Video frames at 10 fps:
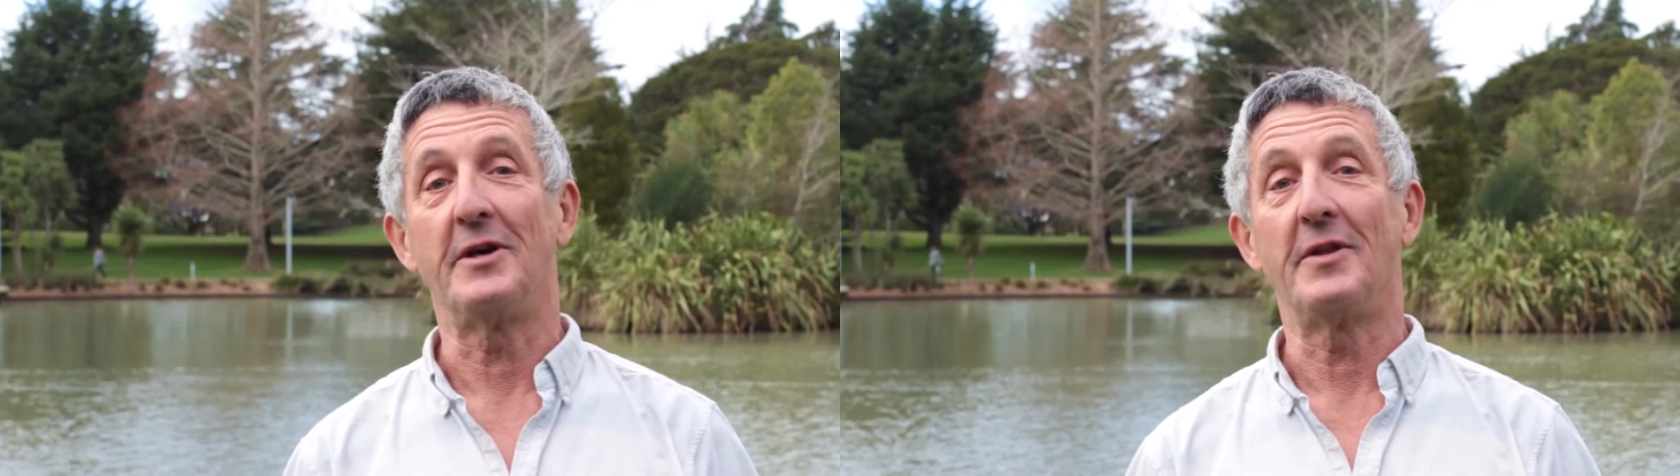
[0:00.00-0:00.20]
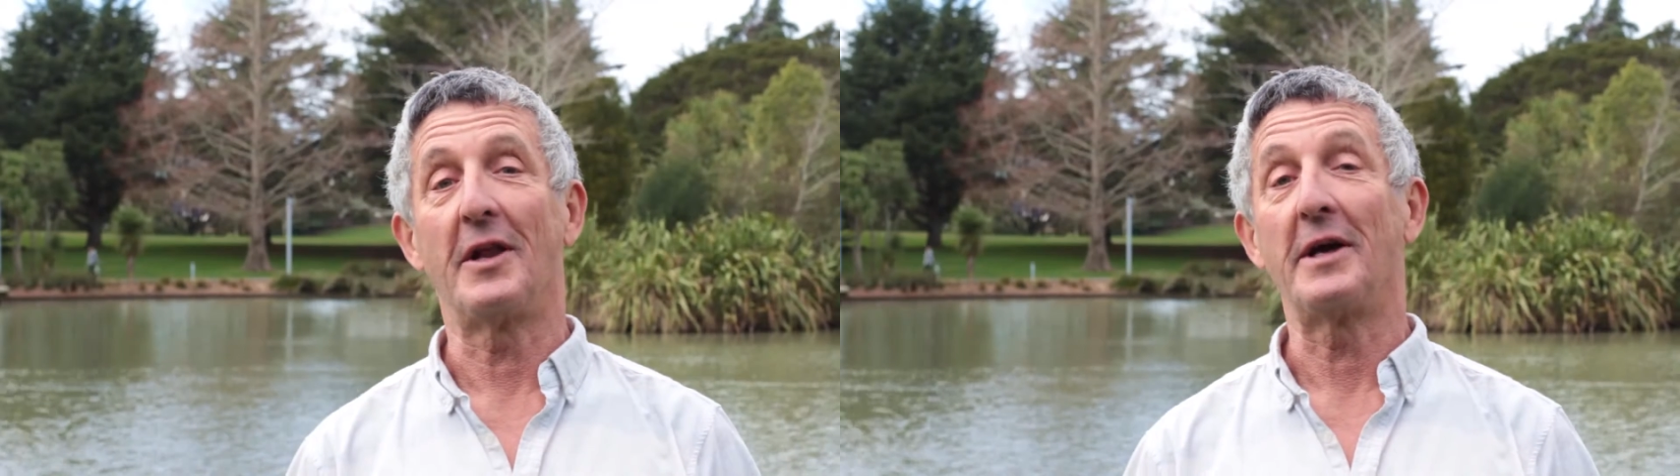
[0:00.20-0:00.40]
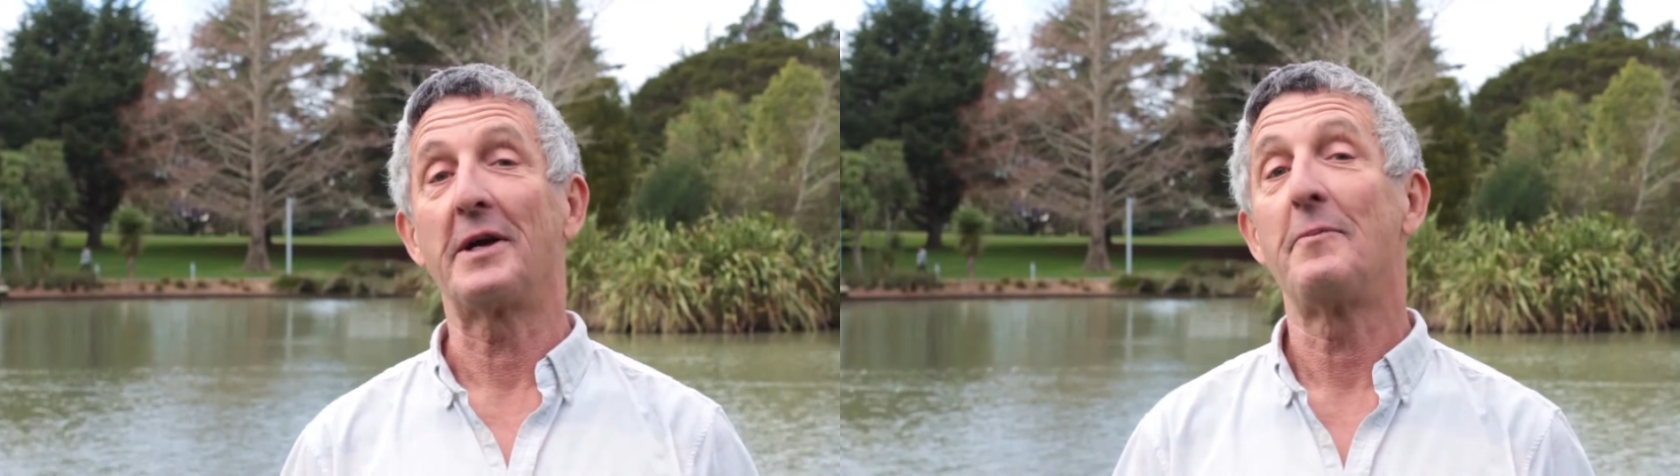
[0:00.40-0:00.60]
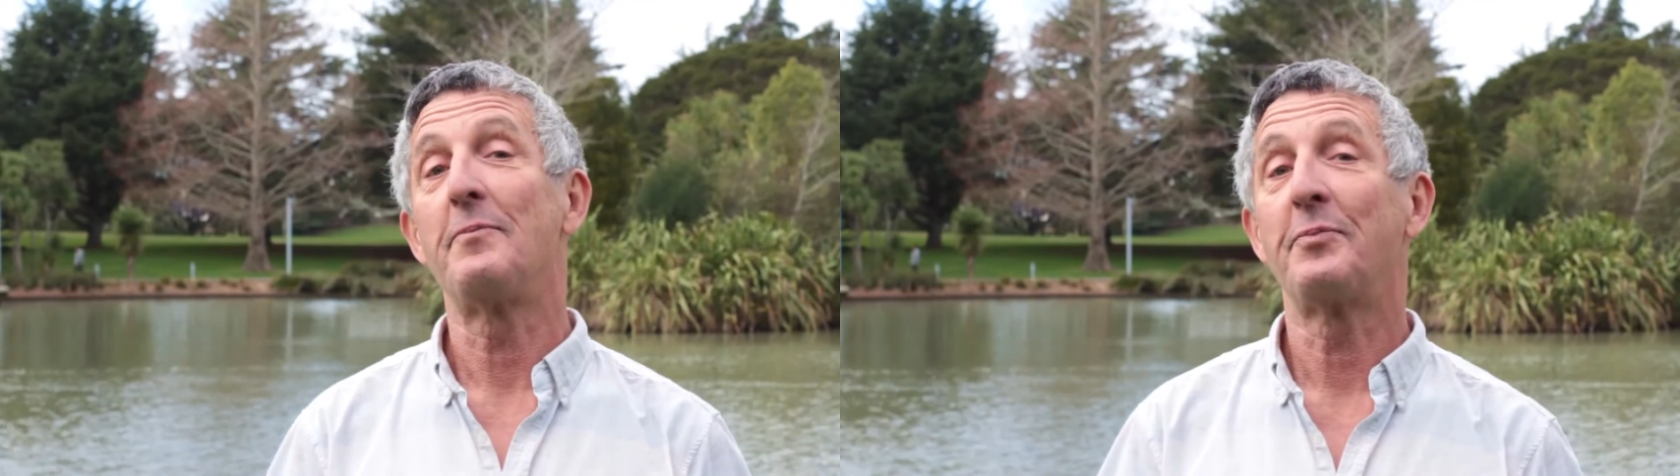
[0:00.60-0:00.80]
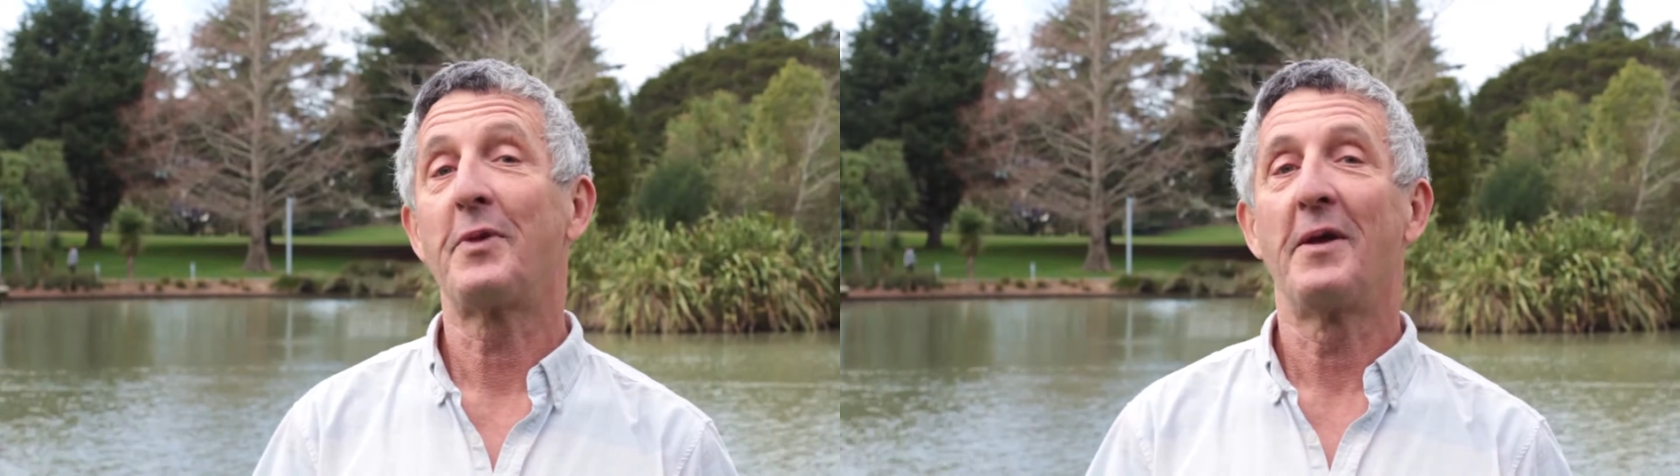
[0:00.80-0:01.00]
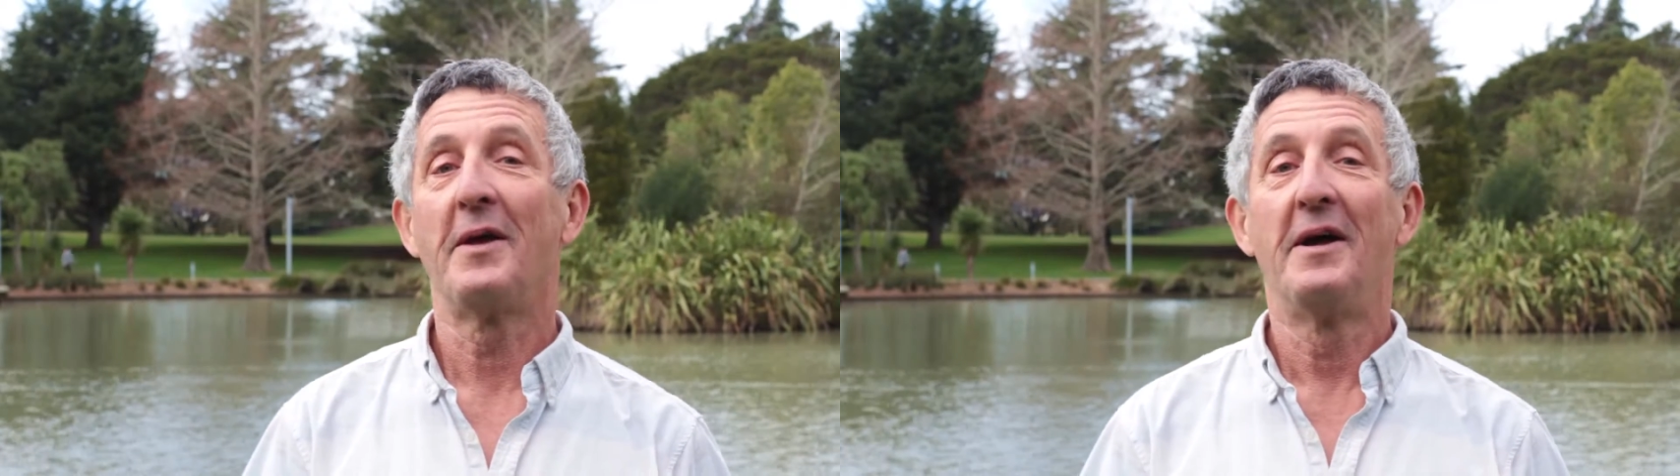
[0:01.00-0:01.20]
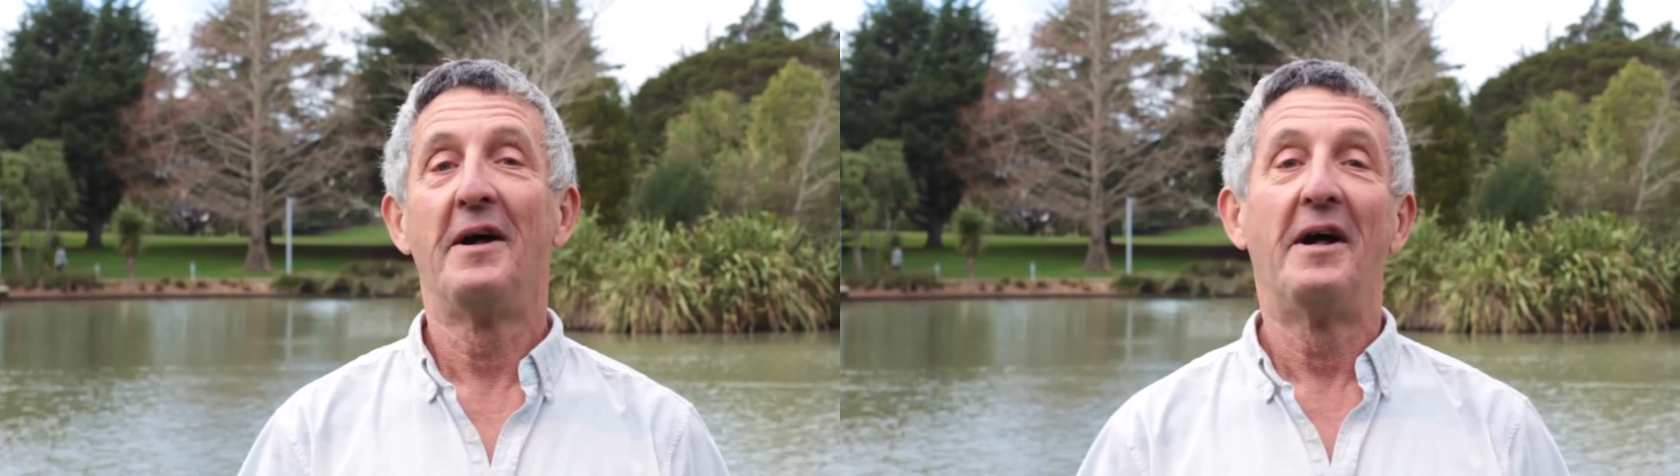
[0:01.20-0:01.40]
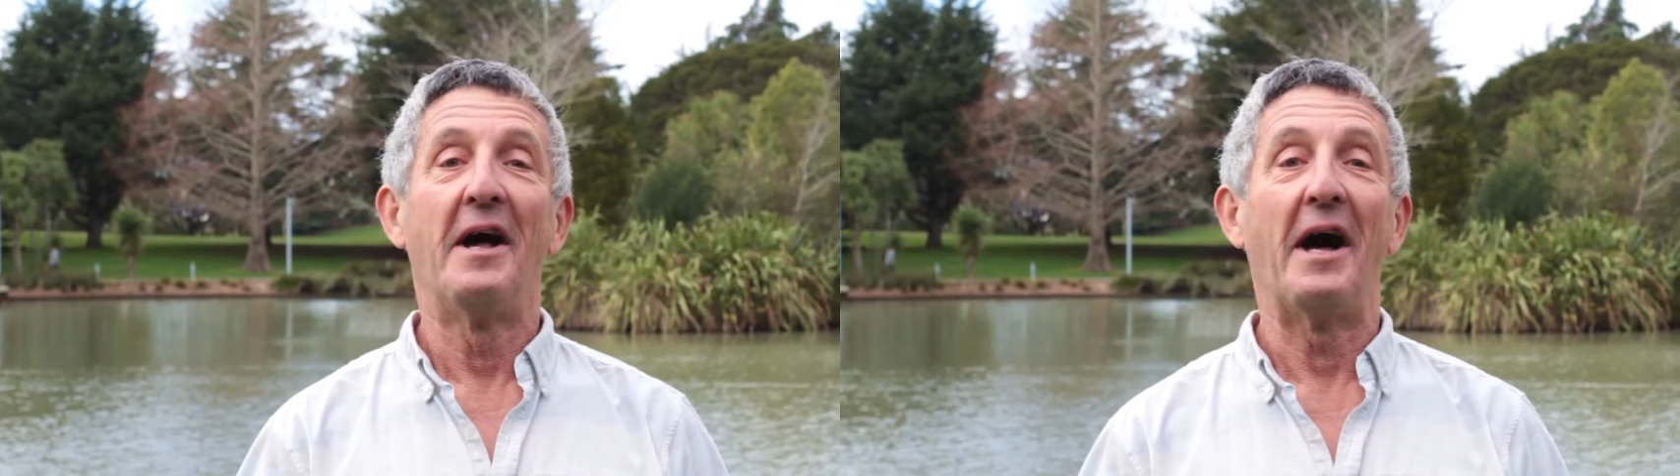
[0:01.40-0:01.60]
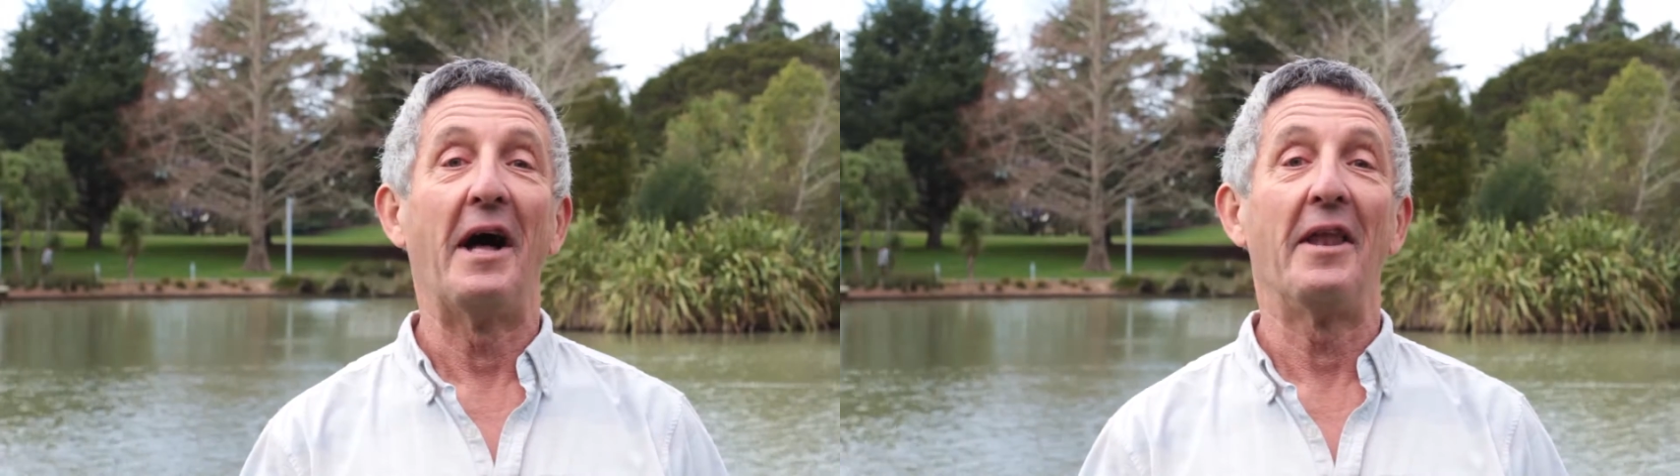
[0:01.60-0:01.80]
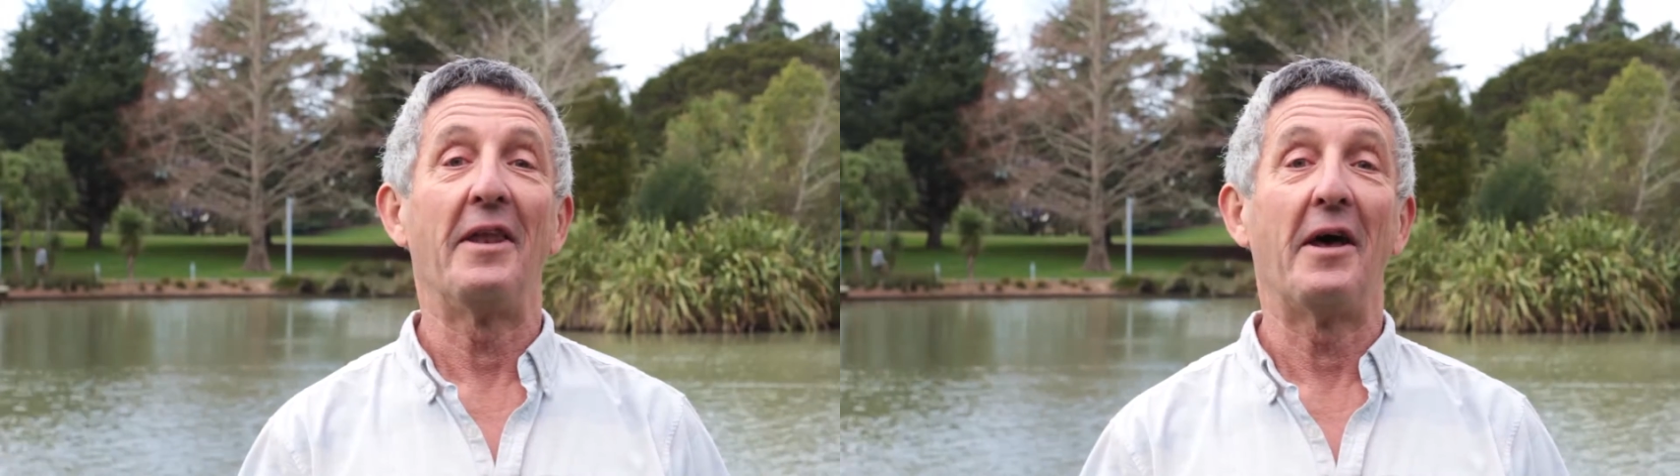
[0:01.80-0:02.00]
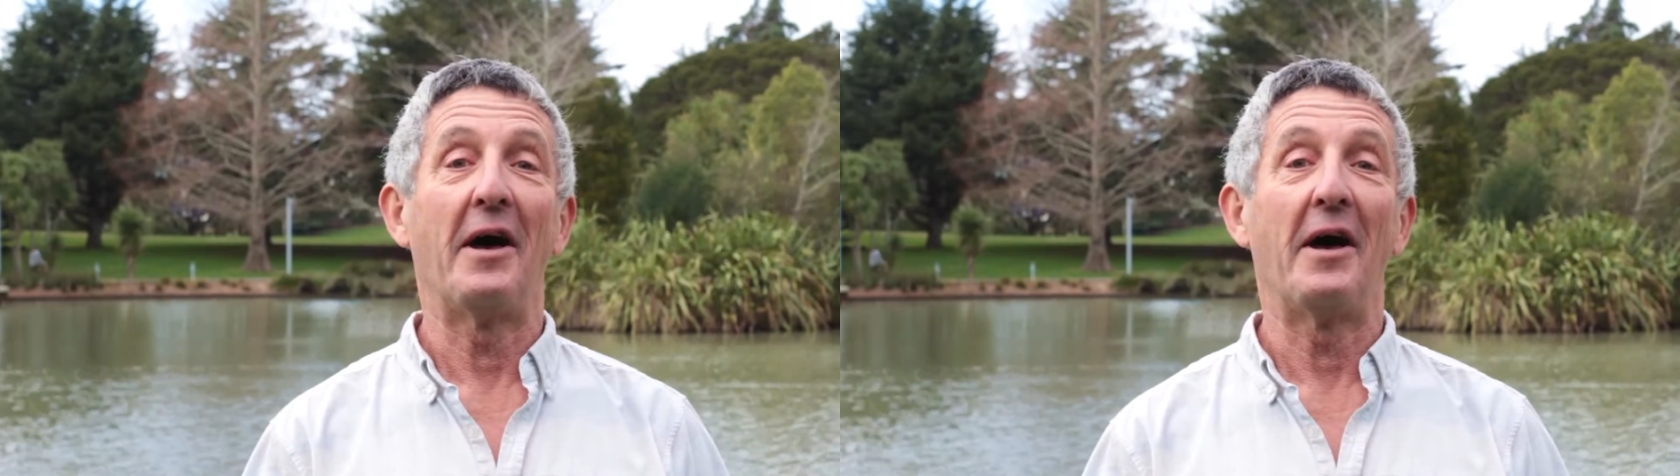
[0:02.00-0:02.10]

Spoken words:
there on the lake. And